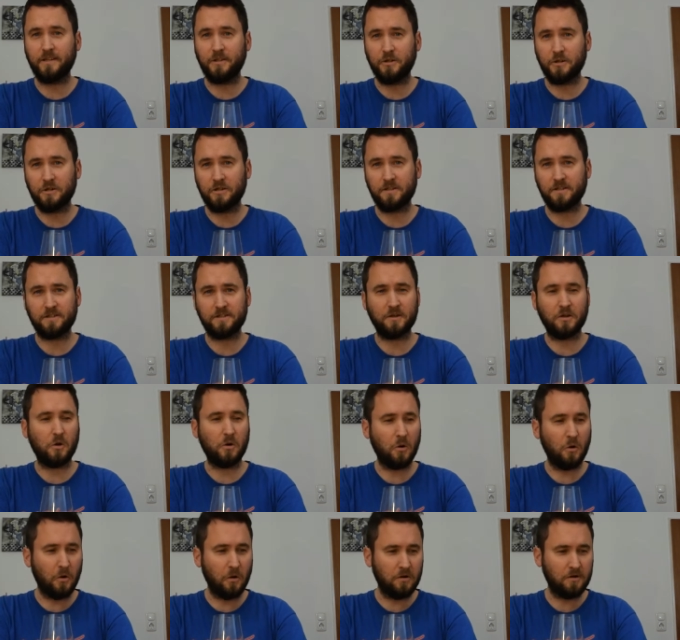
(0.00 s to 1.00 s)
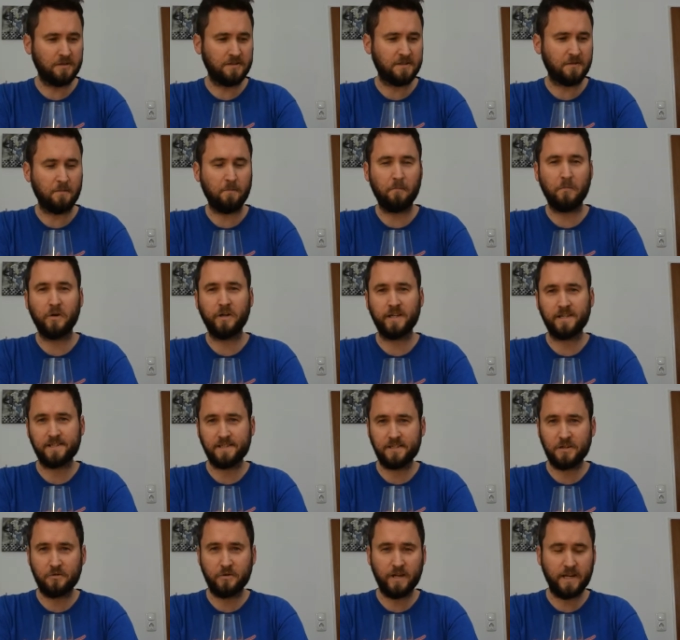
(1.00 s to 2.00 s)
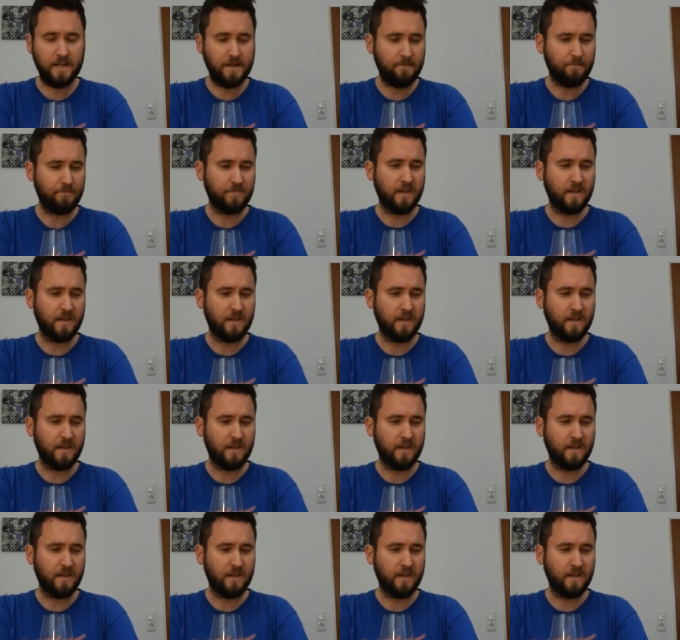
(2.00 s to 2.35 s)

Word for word: years old monastery